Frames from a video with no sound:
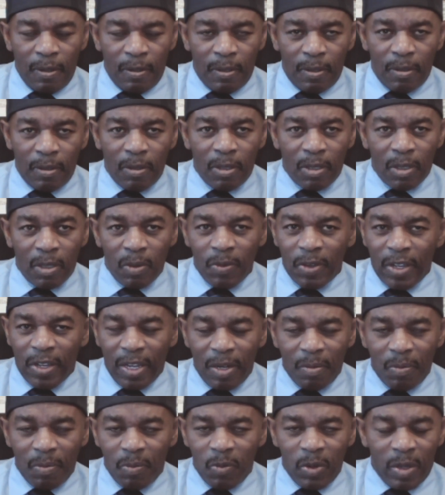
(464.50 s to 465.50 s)
So we
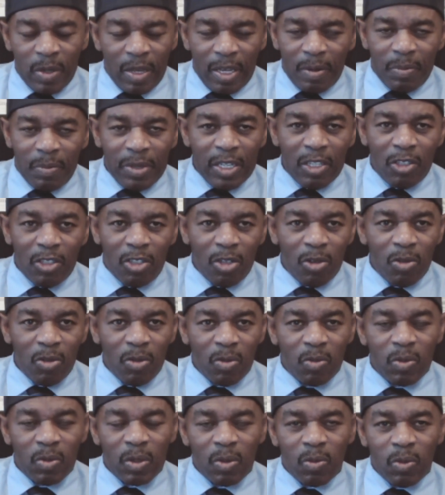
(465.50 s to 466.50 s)
got to be in tune
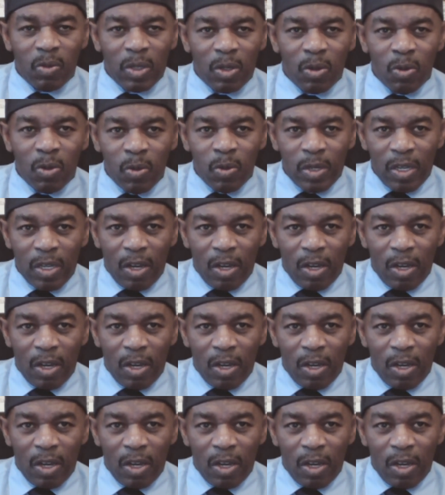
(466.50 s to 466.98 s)
with who we